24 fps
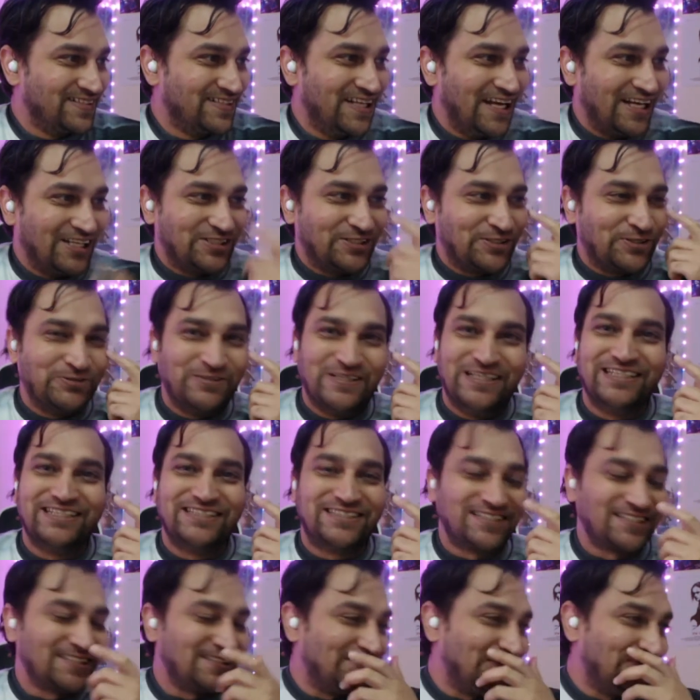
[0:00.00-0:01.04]
That
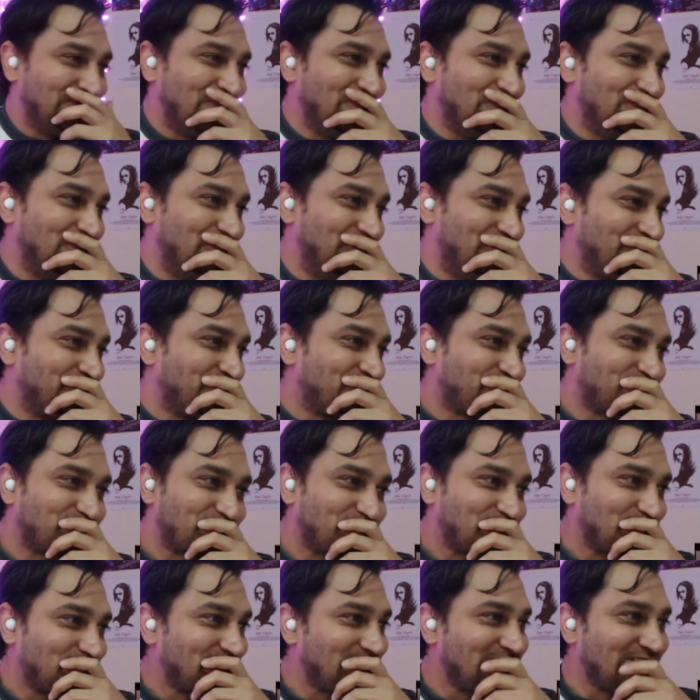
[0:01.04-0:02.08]
twitch.
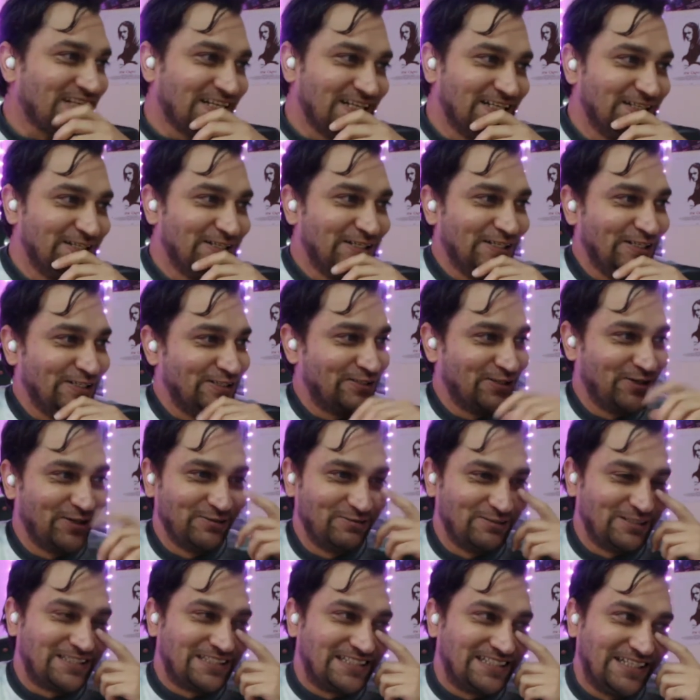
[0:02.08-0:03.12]
It
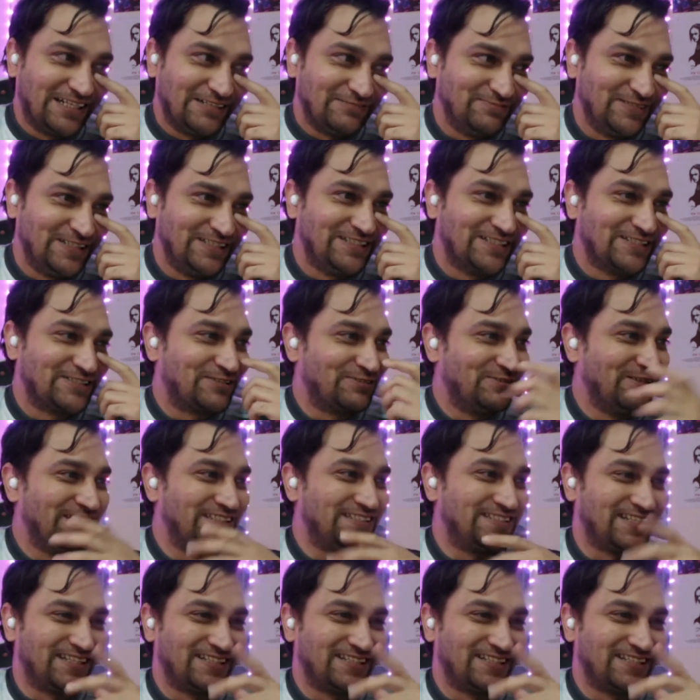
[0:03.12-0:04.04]
always get me the twitch